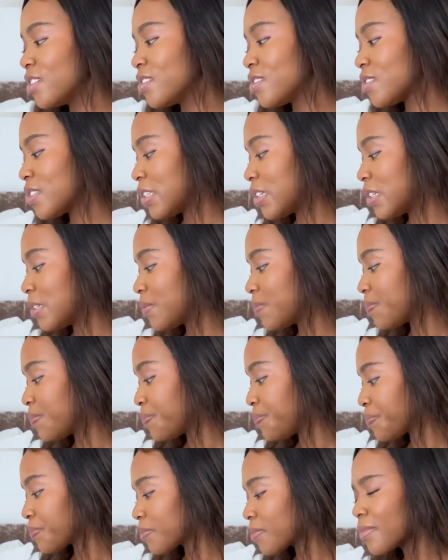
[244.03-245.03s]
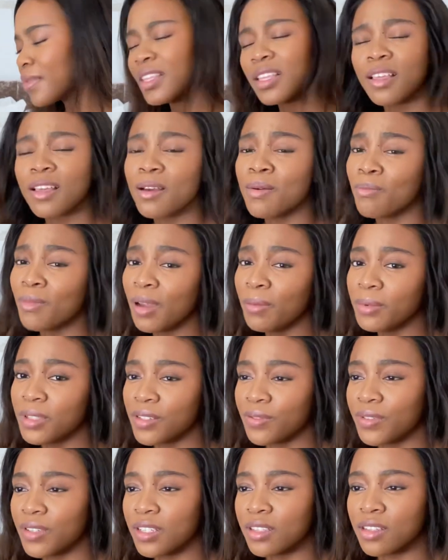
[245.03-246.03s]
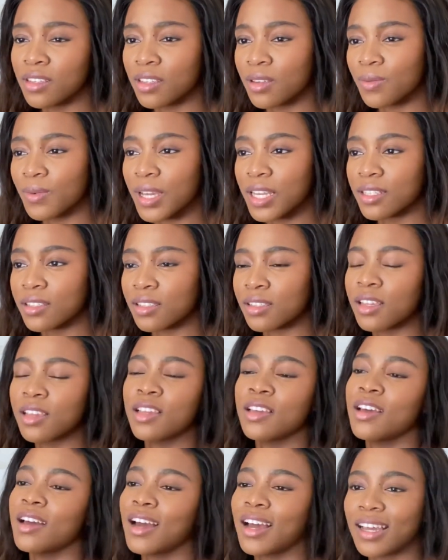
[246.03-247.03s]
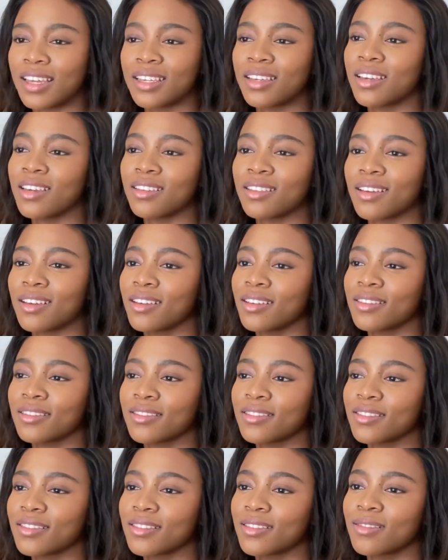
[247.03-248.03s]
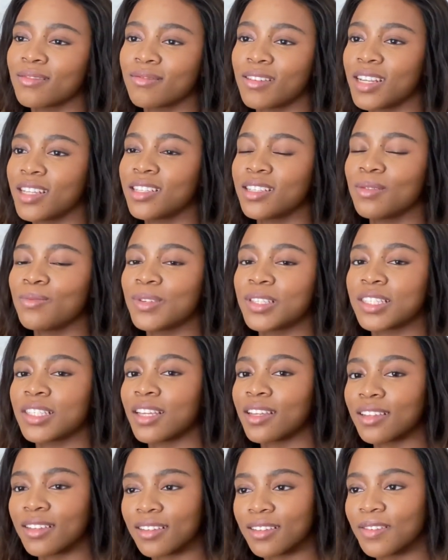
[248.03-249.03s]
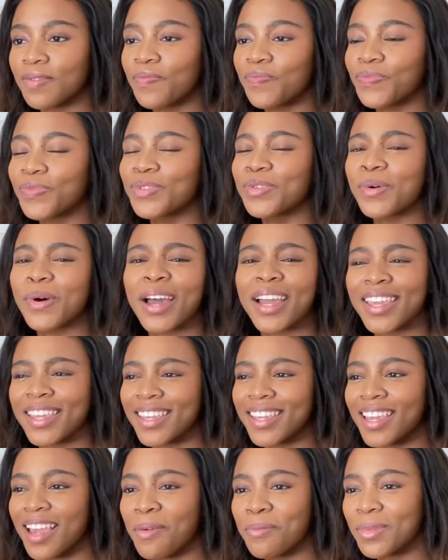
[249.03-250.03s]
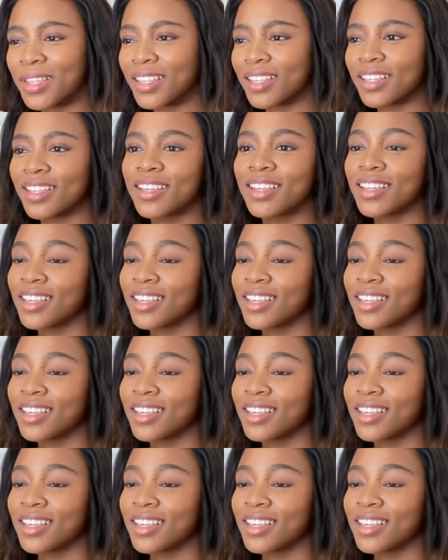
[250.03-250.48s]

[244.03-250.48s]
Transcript: So yeah, might be different in the US. I hear that racism is like, I mean,